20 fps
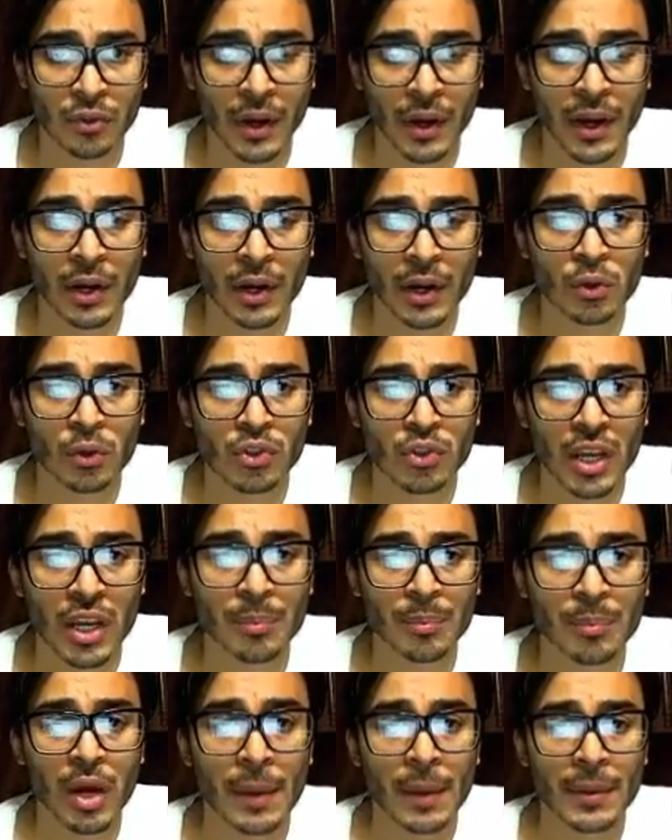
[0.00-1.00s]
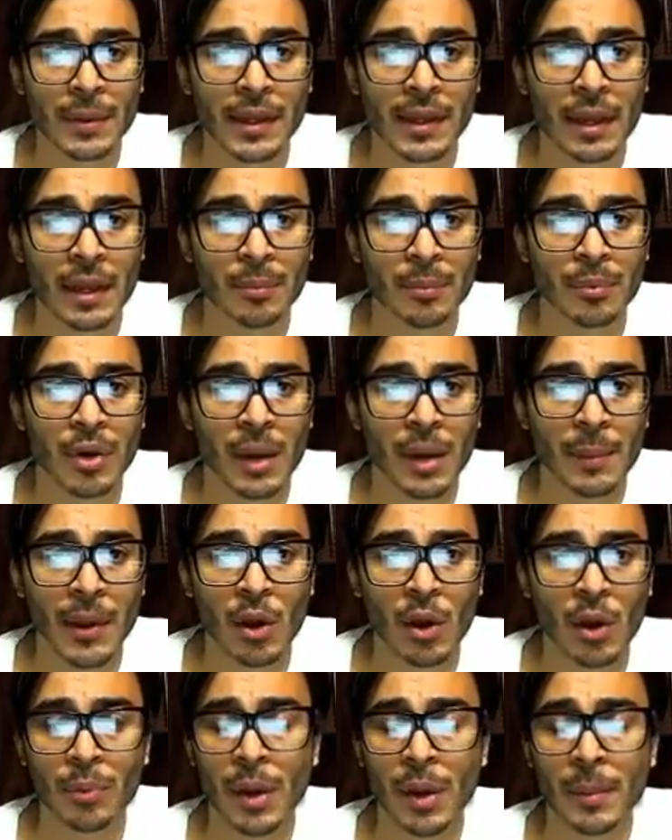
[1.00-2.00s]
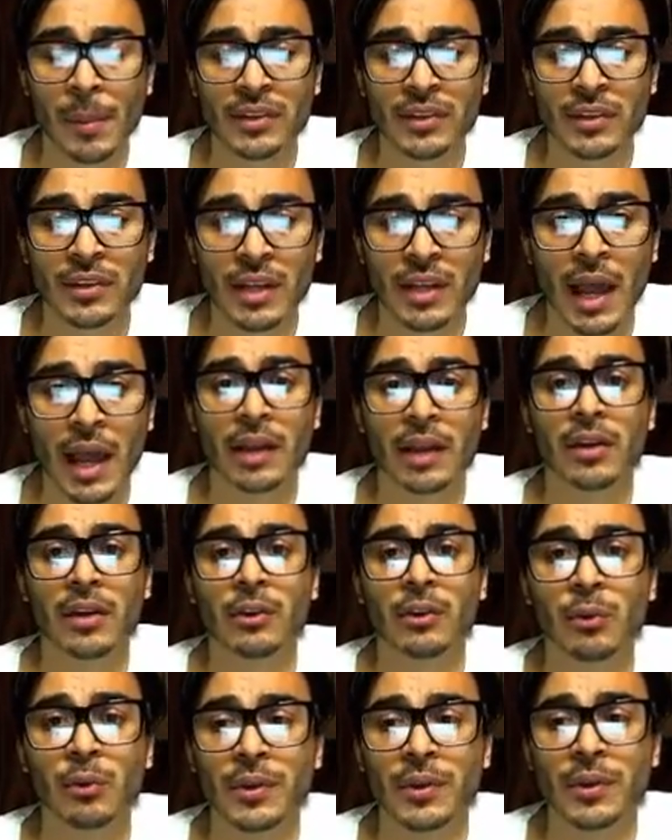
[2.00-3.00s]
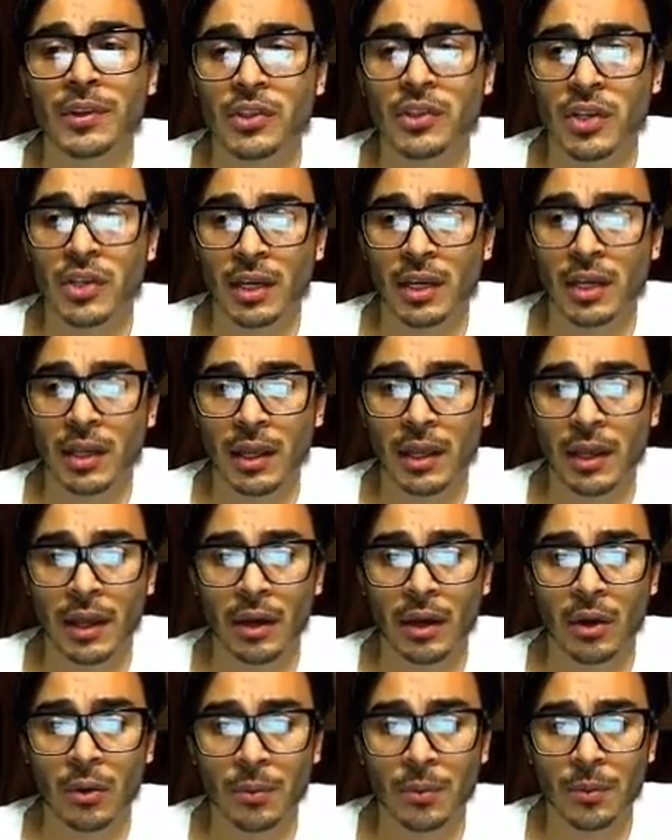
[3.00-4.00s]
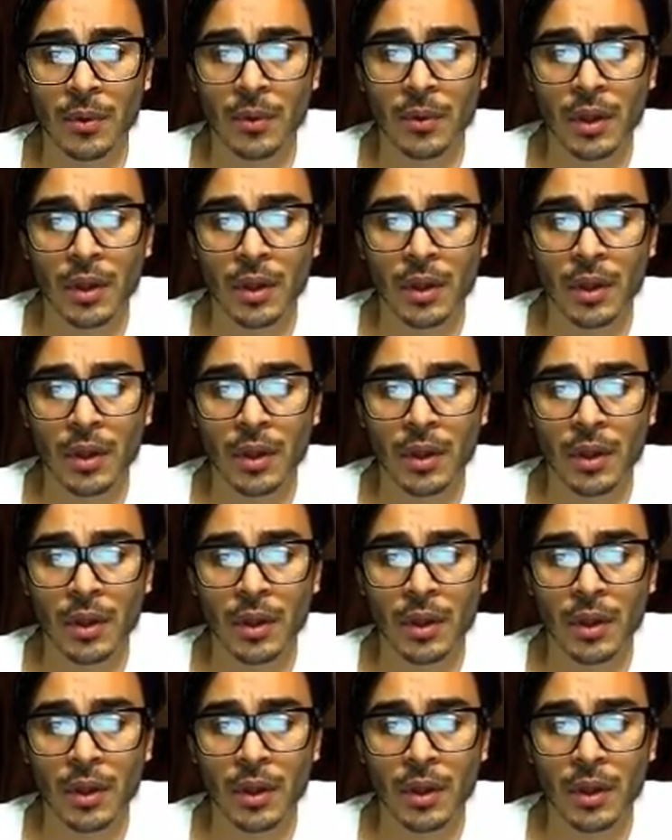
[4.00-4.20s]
Triangle J prime, K prime, L prime is not congruent to JKL.